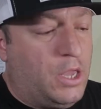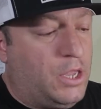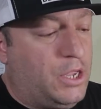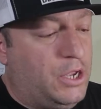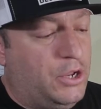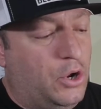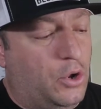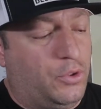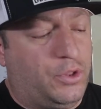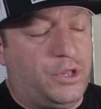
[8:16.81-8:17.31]

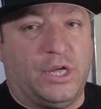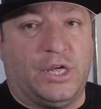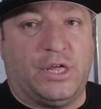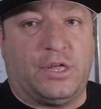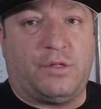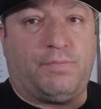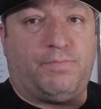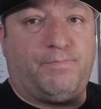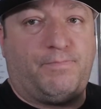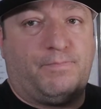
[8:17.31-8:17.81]
You don't
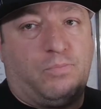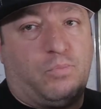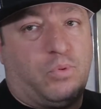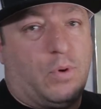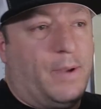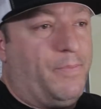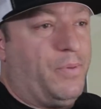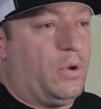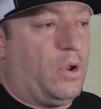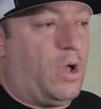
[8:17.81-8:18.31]
just
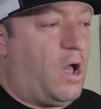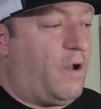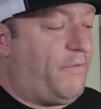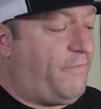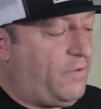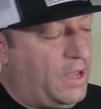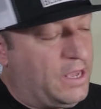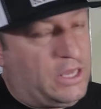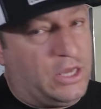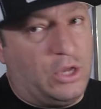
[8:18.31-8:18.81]
rip it off
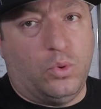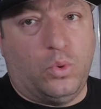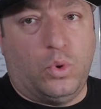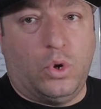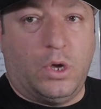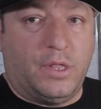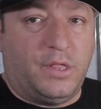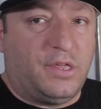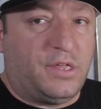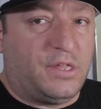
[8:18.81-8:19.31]
like you
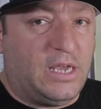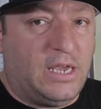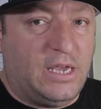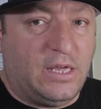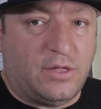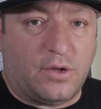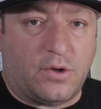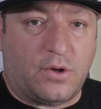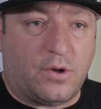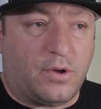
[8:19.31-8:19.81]
would
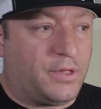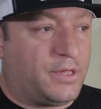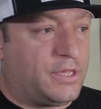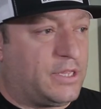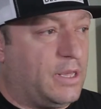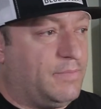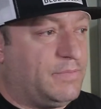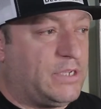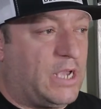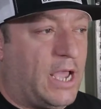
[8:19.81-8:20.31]
Caesar or
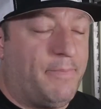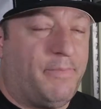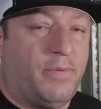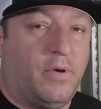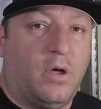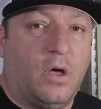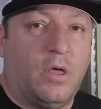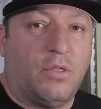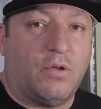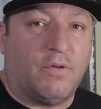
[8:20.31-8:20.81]
some type
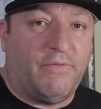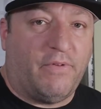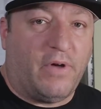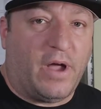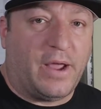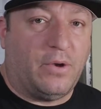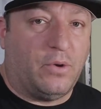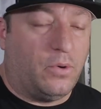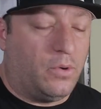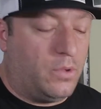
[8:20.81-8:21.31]
of other
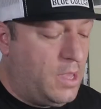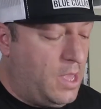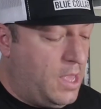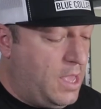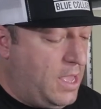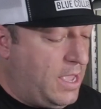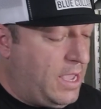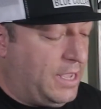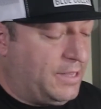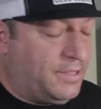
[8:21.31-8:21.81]
vinyl.
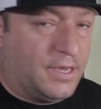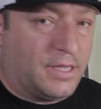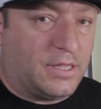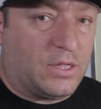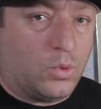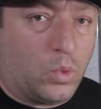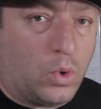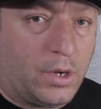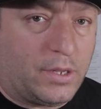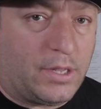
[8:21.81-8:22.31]
It
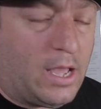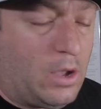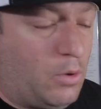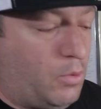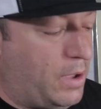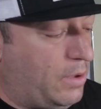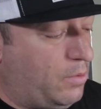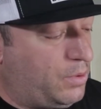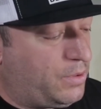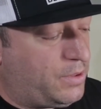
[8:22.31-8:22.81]
doesn't work that
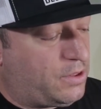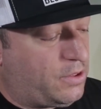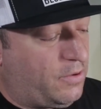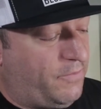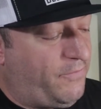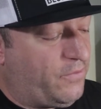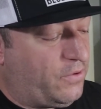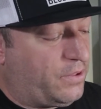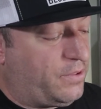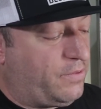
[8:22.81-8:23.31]
way. So
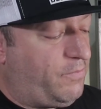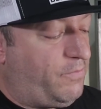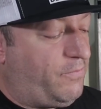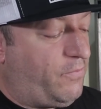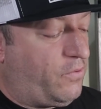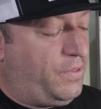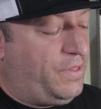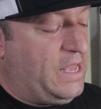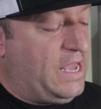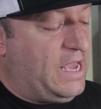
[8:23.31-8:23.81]

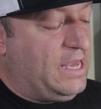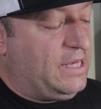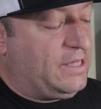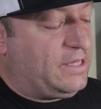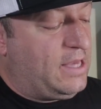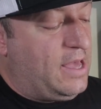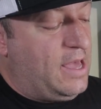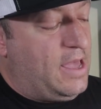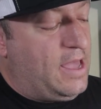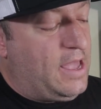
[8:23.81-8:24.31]
for these,
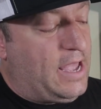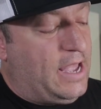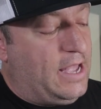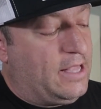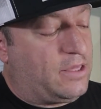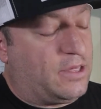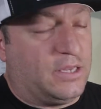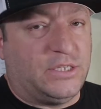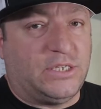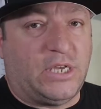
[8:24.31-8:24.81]

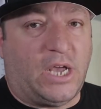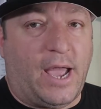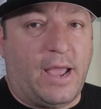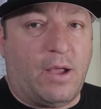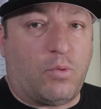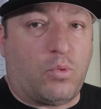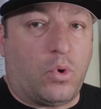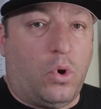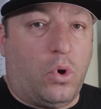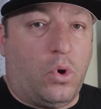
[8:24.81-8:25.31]
it's a tight
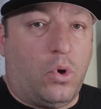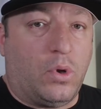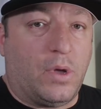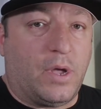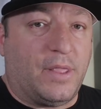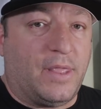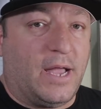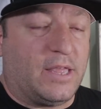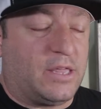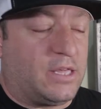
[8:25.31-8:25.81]
roll,
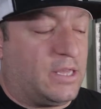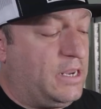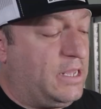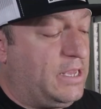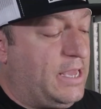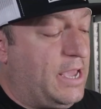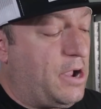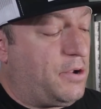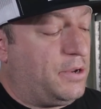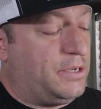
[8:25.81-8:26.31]
and that's going to
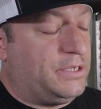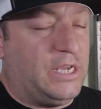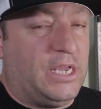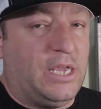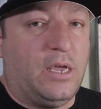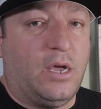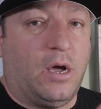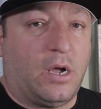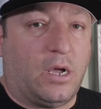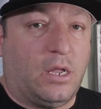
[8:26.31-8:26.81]

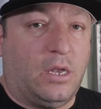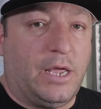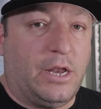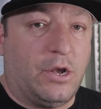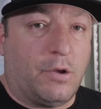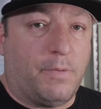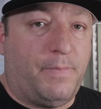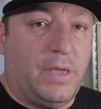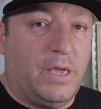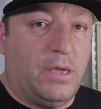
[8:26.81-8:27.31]
guarantee a
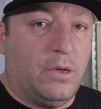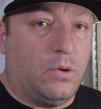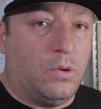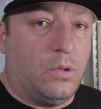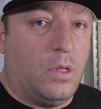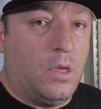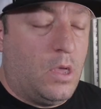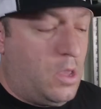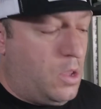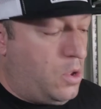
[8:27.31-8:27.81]
cleaner peel
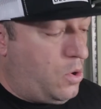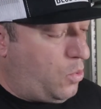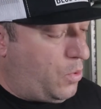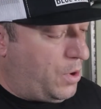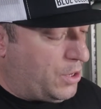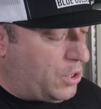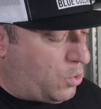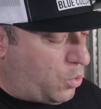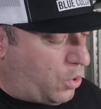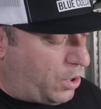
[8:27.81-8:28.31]

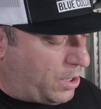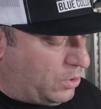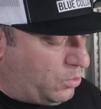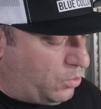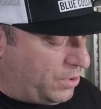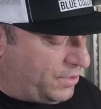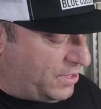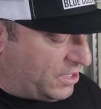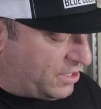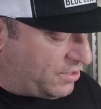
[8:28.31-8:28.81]
when you're working
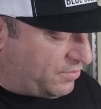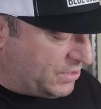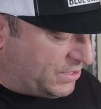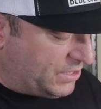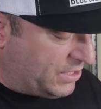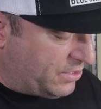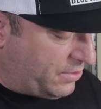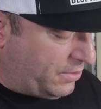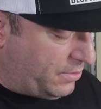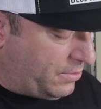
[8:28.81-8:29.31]
with this
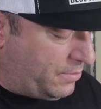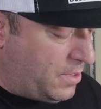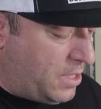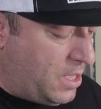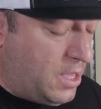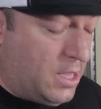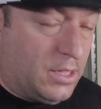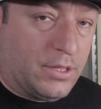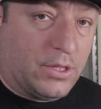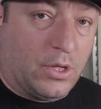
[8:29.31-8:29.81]
material.
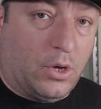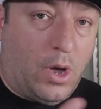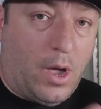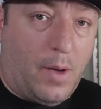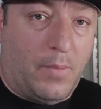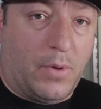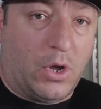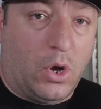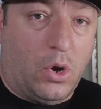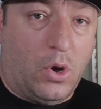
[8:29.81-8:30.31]
So
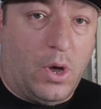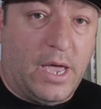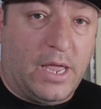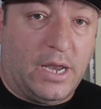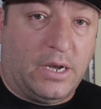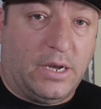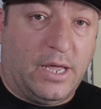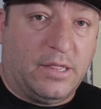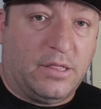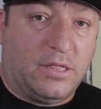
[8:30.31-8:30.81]
I'm going to go ahead
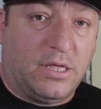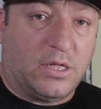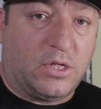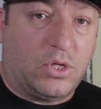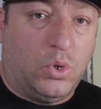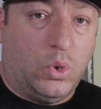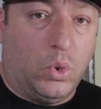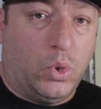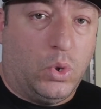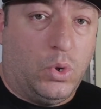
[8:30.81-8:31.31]
and let this
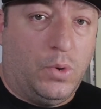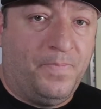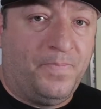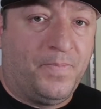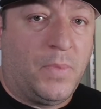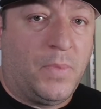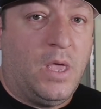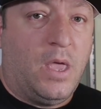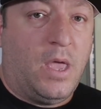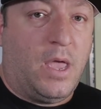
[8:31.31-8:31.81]
cool,
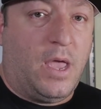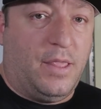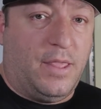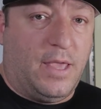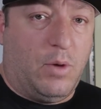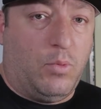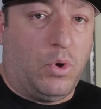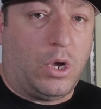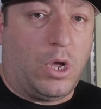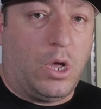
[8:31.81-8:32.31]
and
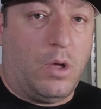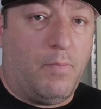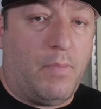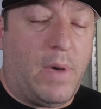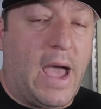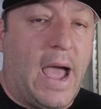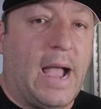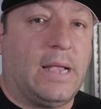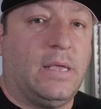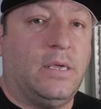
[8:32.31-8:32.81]
then we'll come
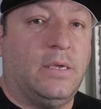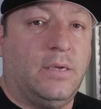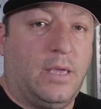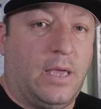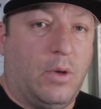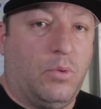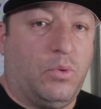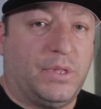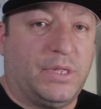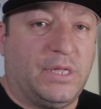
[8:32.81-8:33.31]
back
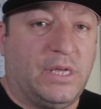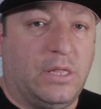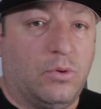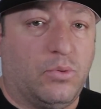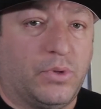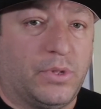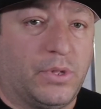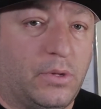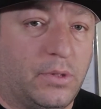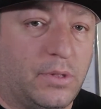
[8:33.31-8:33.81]
and we'll see the
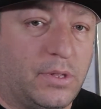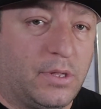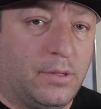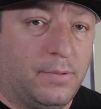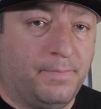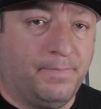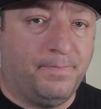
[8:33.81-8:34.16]
results.